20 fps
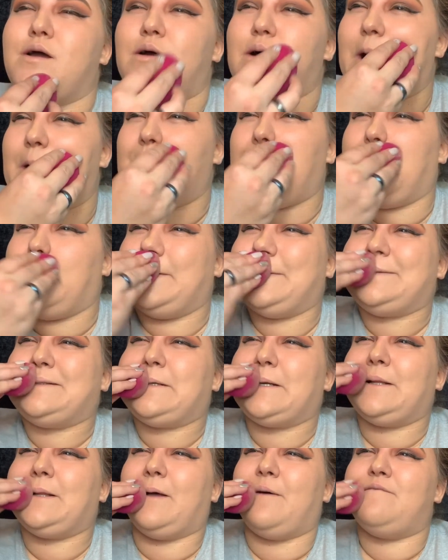I used
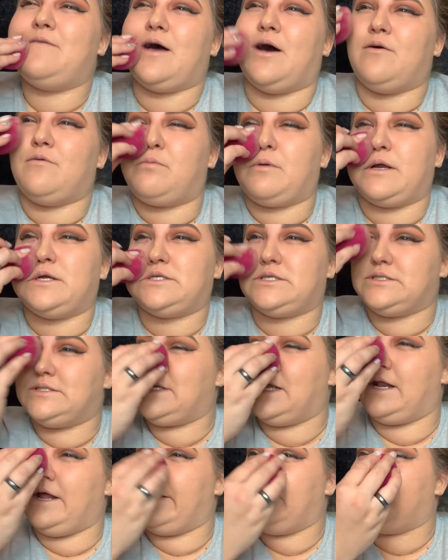to love e.l.f. brushes
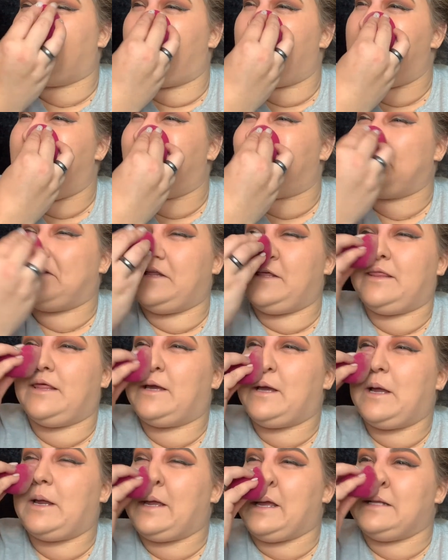and I don't have anything
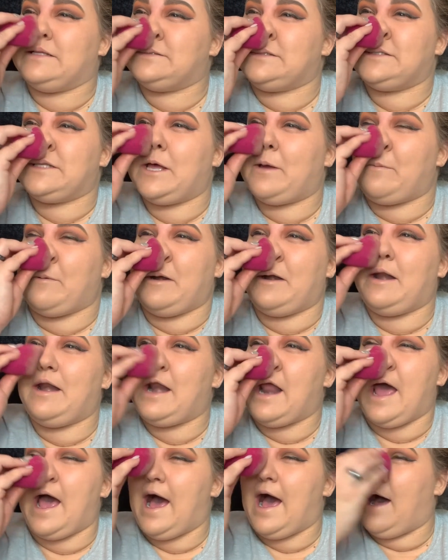against them
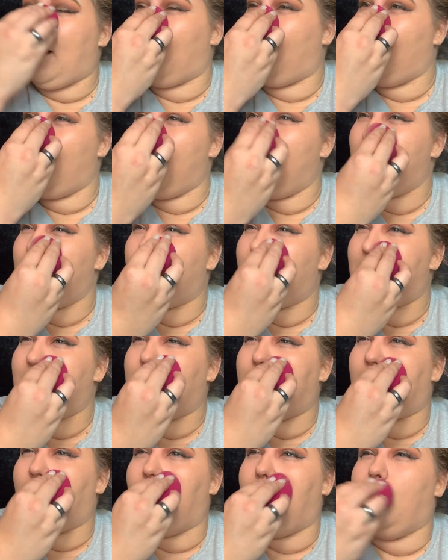now at
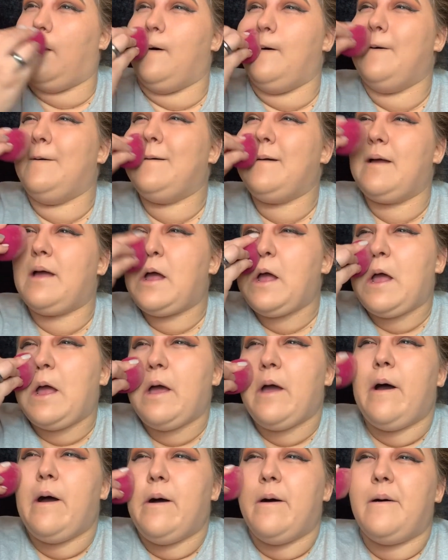all,
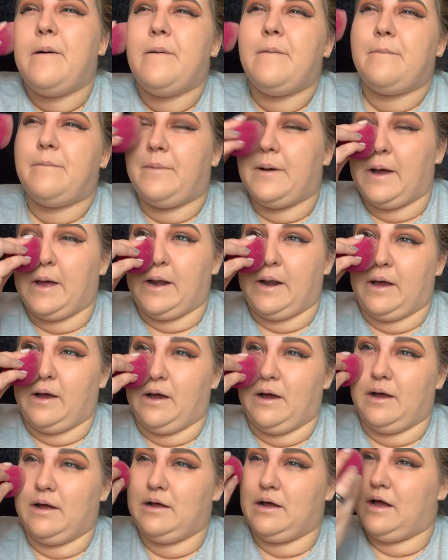but I